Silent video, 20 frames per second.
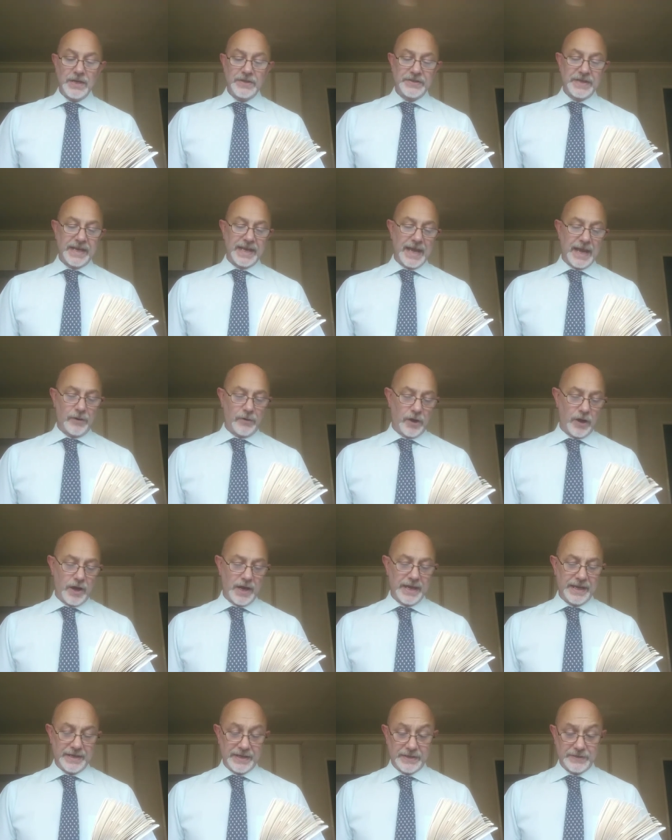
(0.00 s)
Seeing how
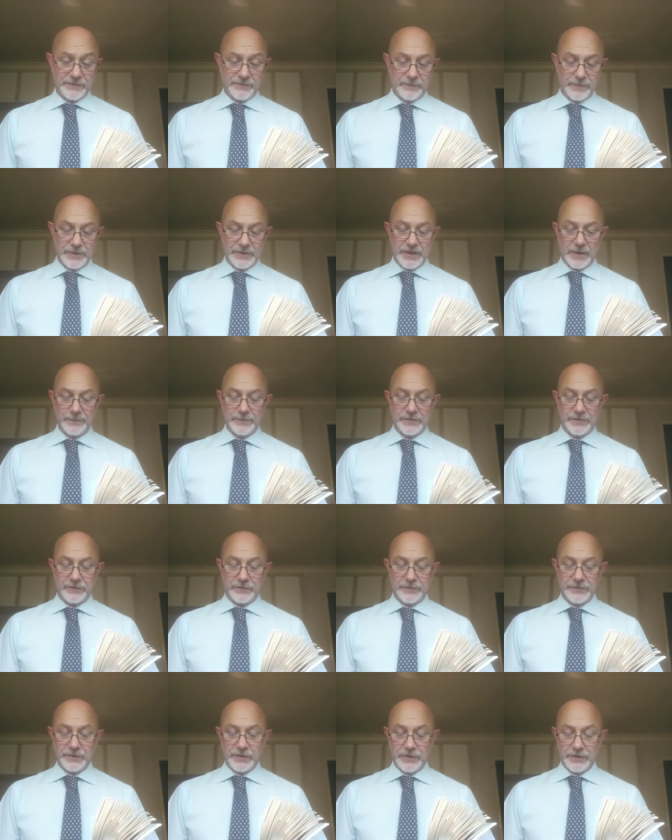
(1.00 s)
high it is from the
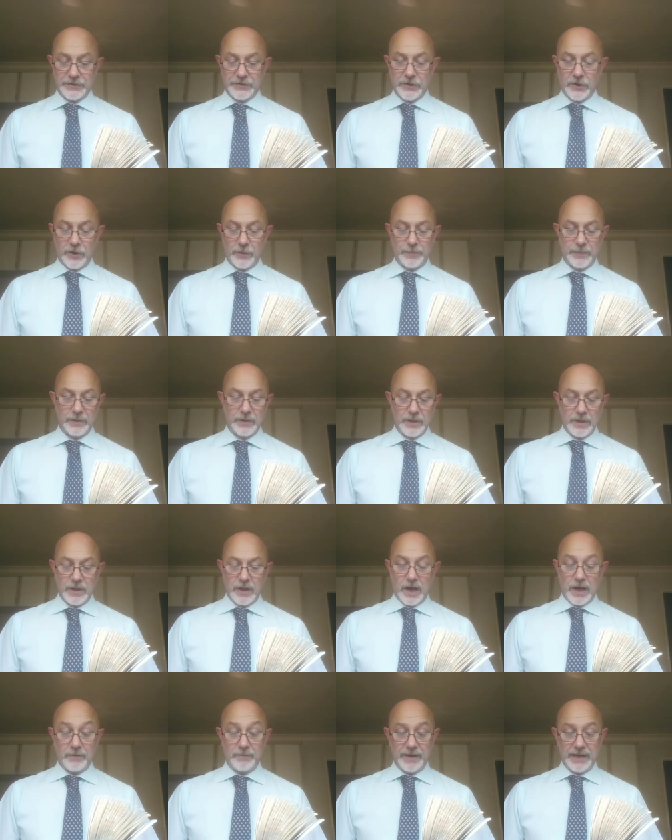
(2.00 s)
dumpster to the top,
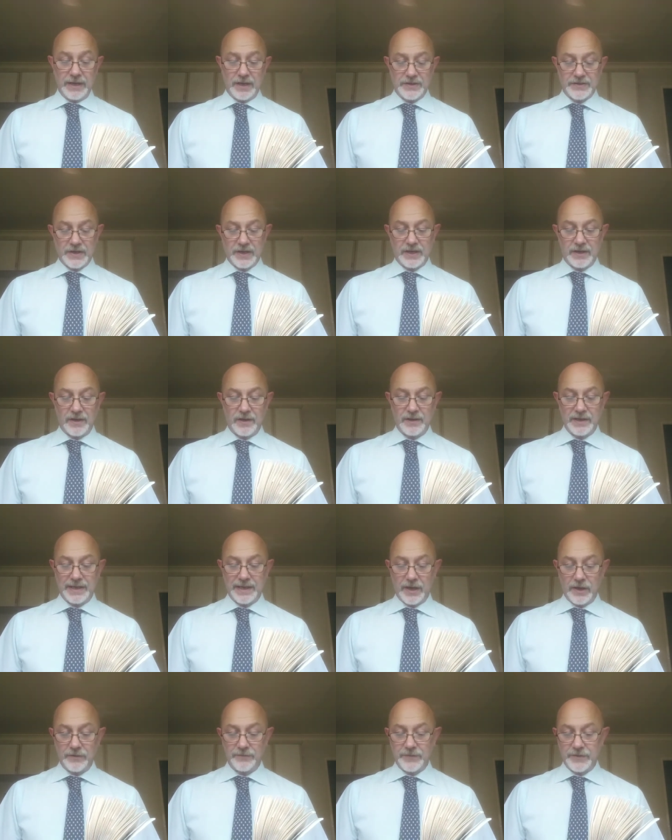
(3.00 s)
I realise I can't
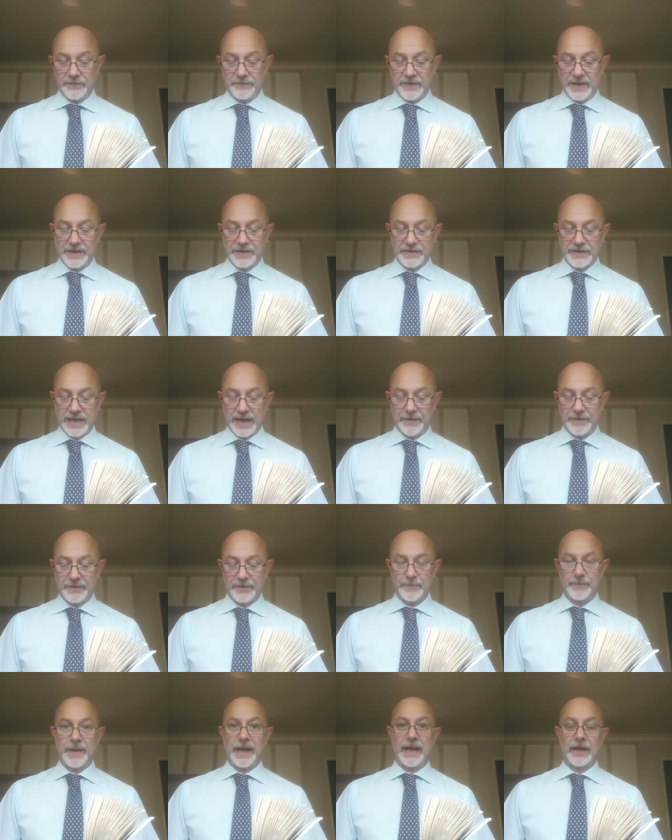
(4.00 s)
get over the fence
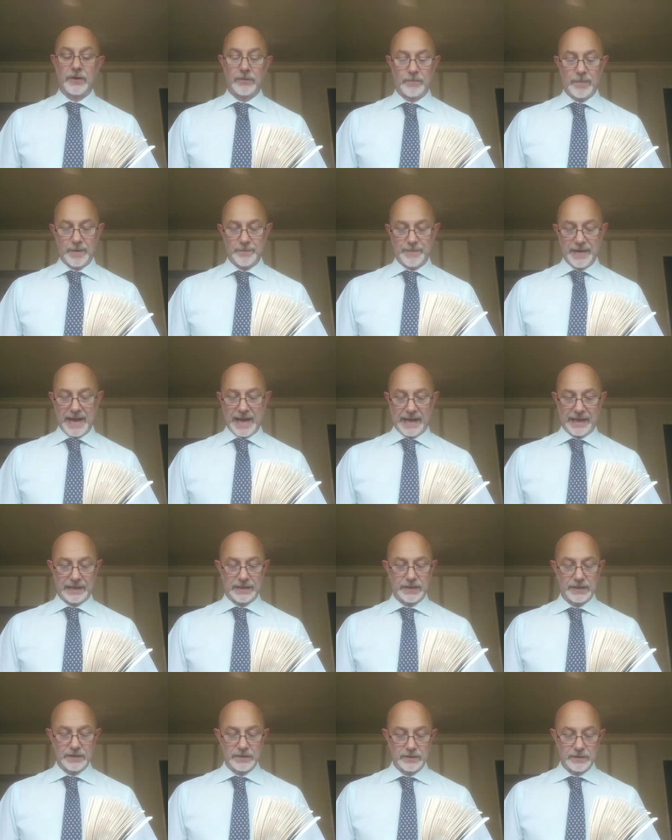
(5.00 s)
carrying the bag on my
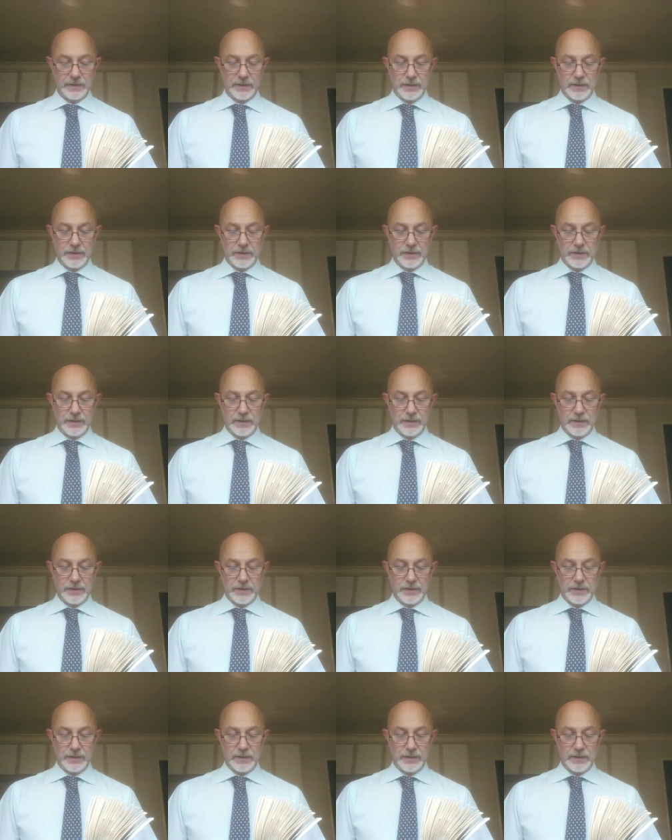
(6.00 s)
back.